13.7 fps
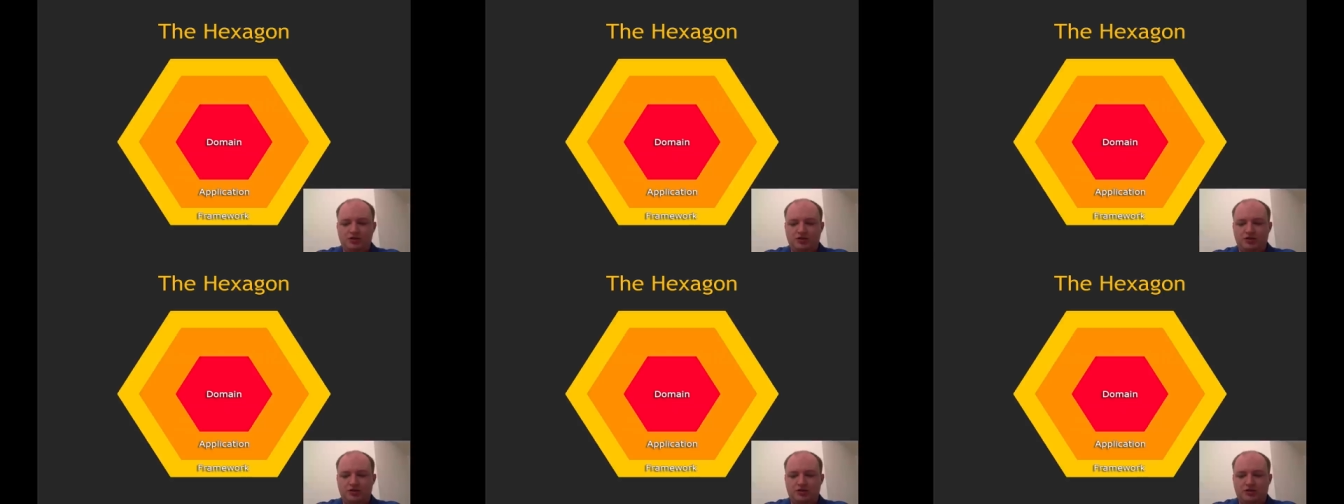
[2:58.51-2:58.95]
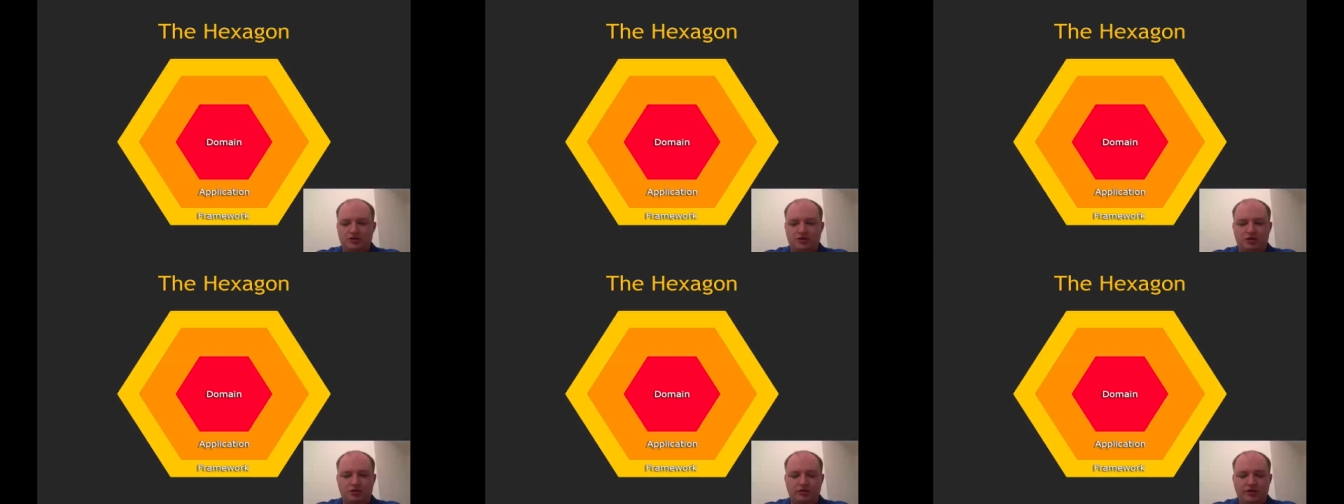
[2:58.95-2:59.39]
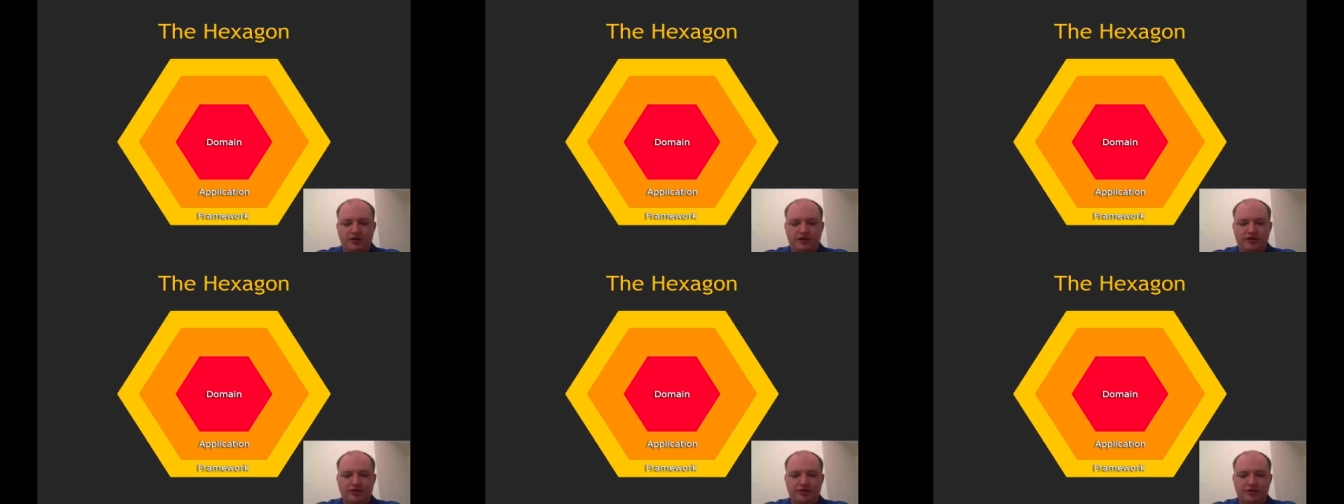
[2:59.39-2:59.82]
Just know
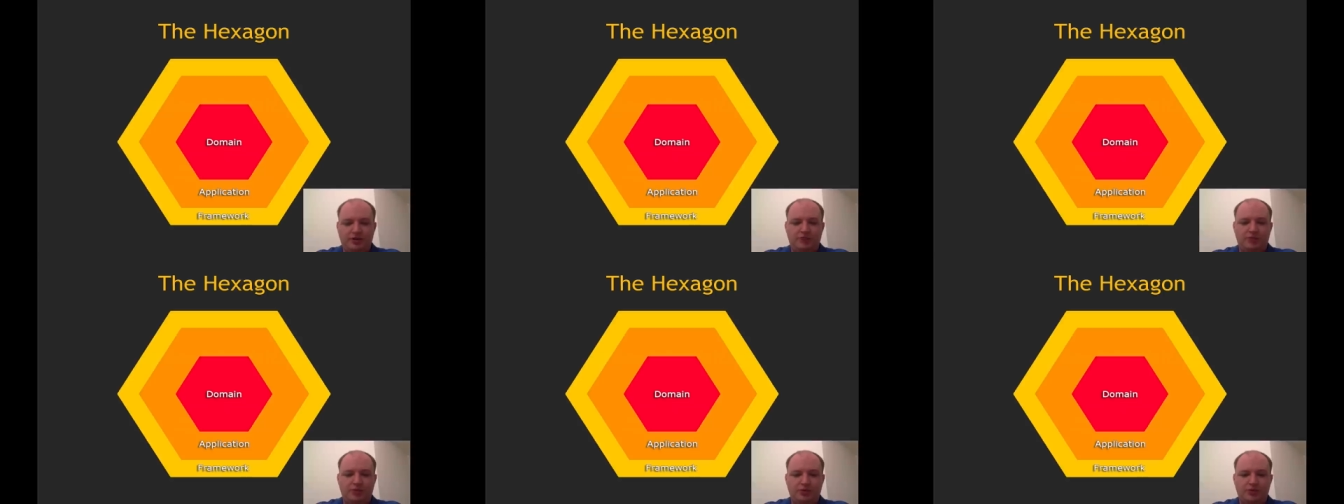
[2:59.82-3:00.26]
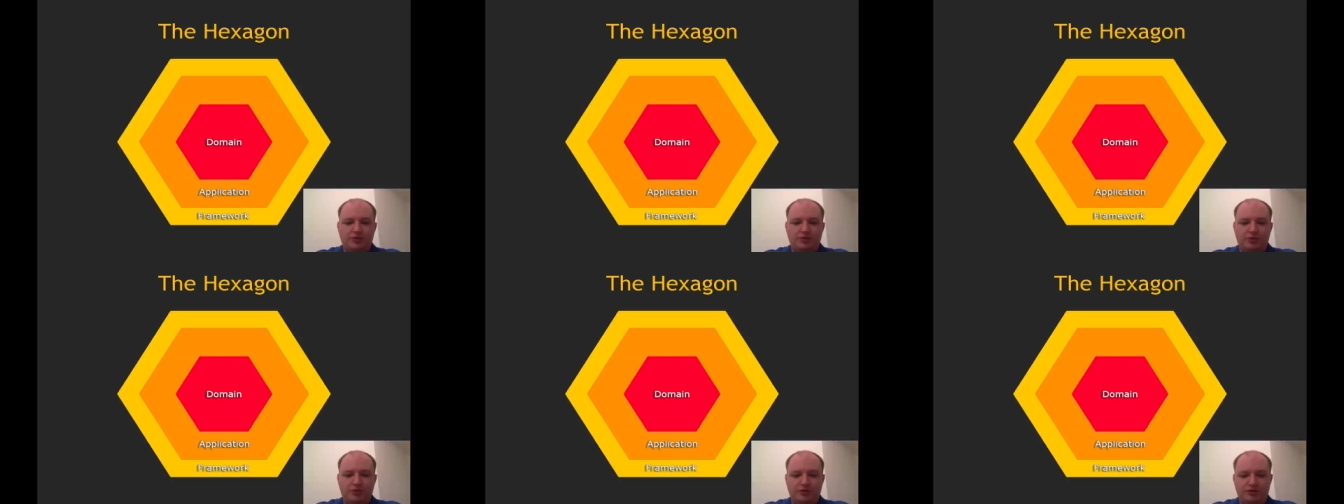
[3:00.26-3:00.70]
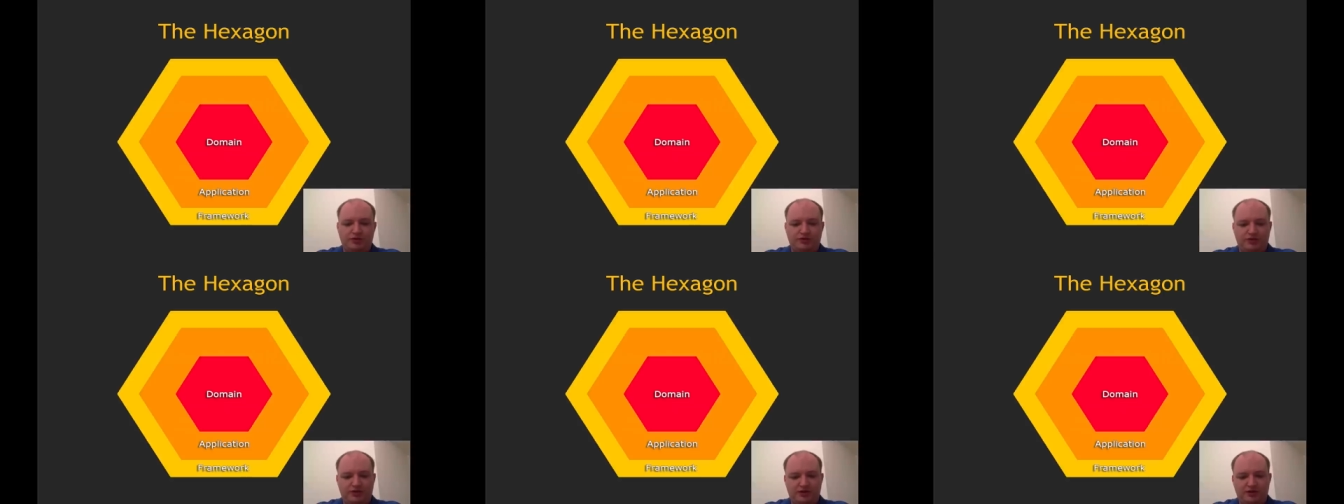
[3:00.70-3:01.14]
that they're both a perfect
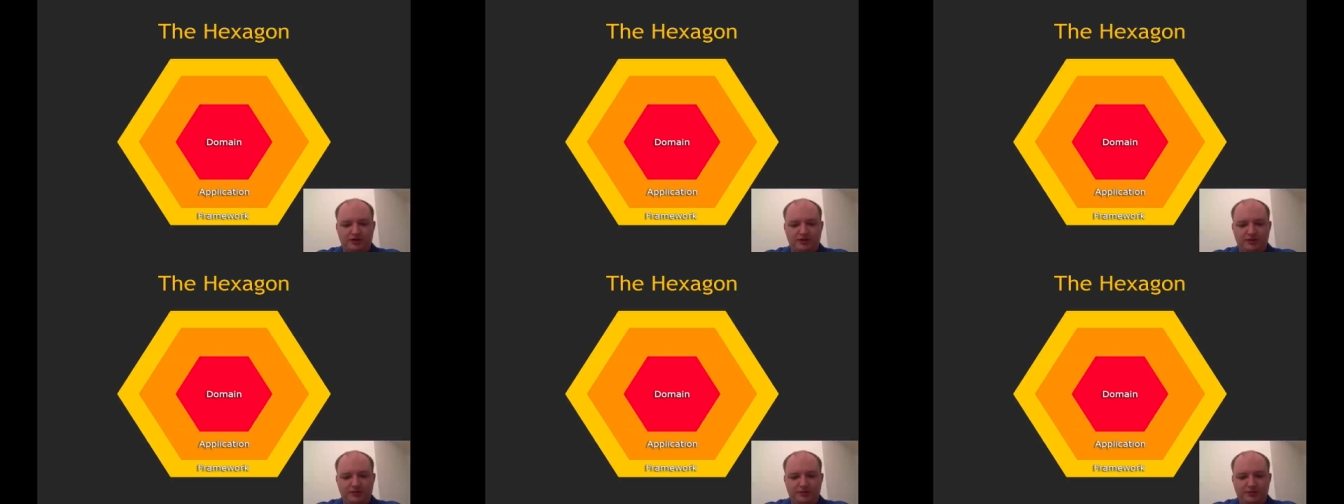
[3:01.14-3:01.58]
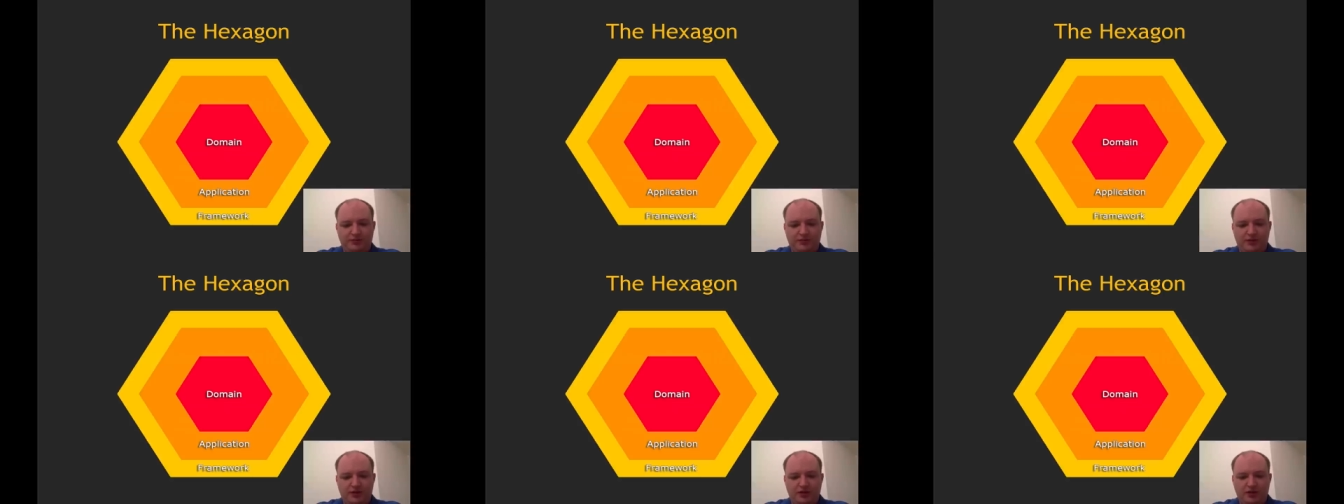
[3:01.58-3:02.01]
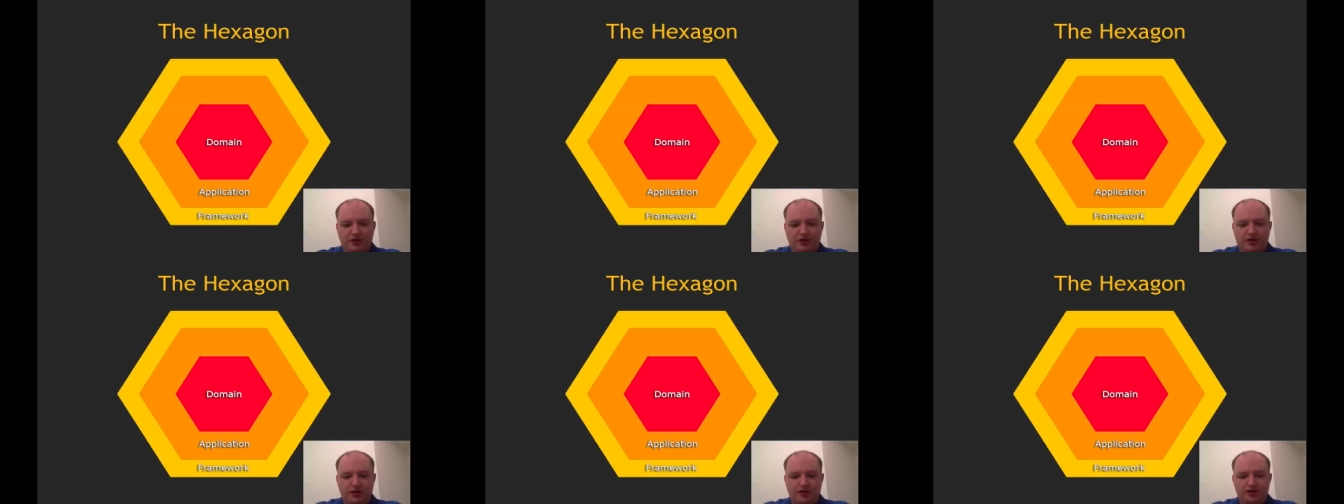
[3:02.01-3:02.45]
fit.
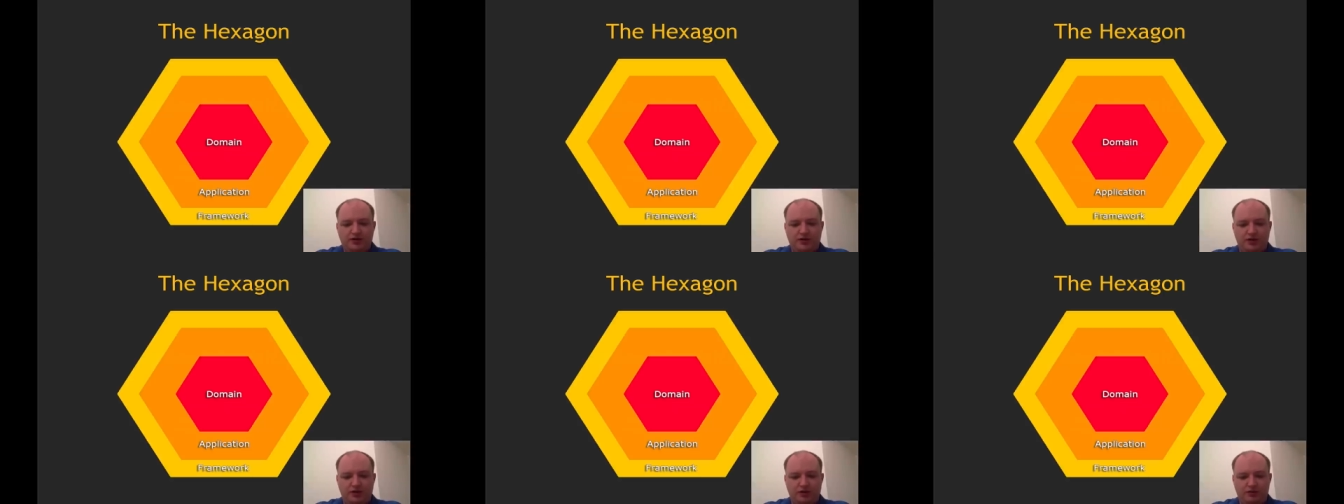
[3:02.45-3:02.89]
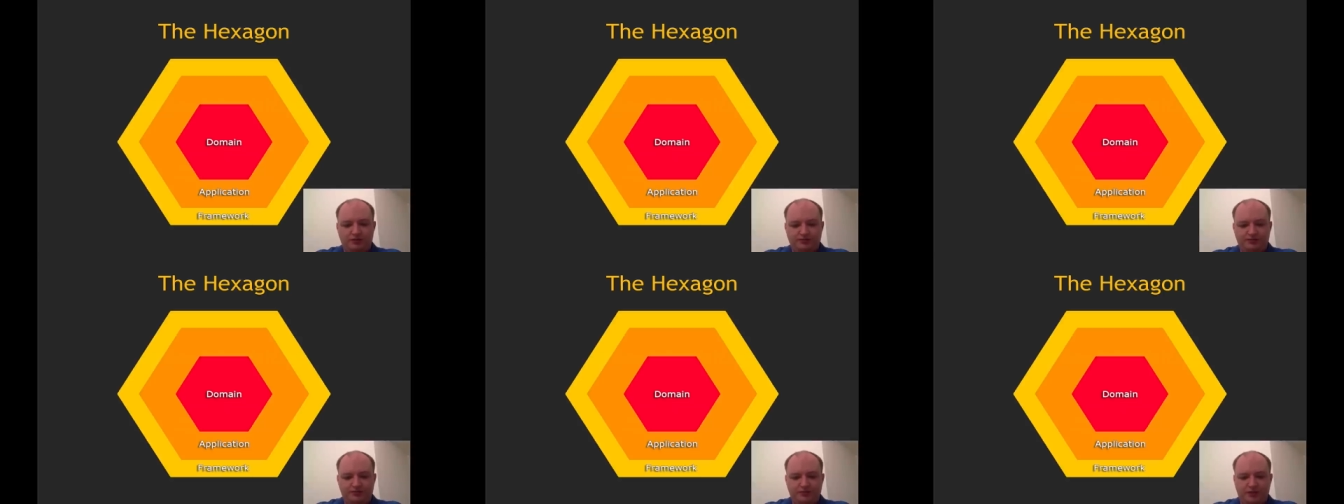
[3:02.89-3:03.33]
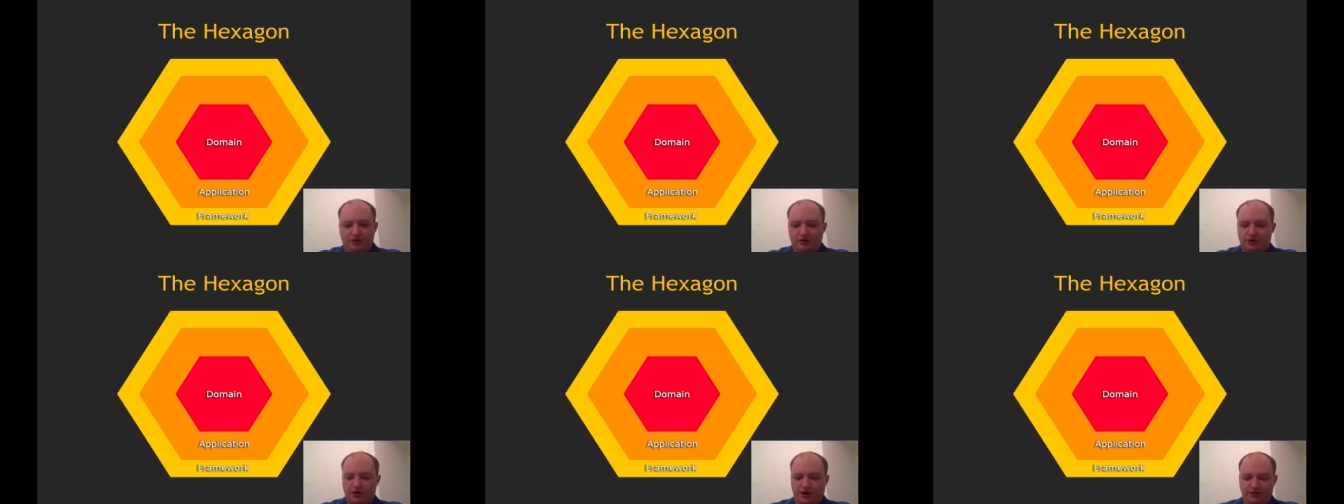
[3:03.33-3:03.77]
So,
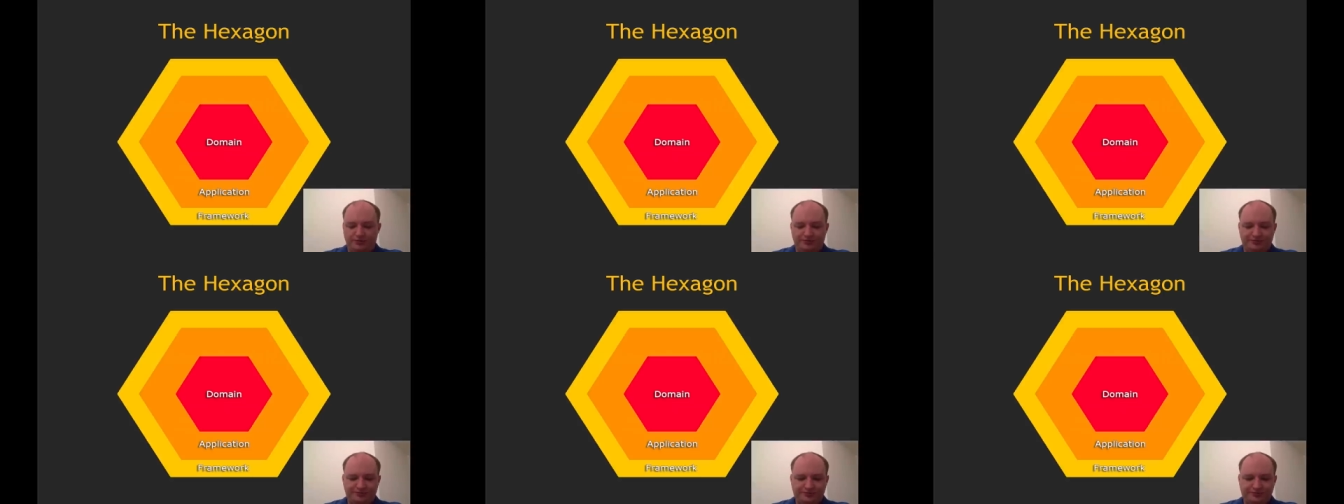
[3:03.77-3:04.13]
okay.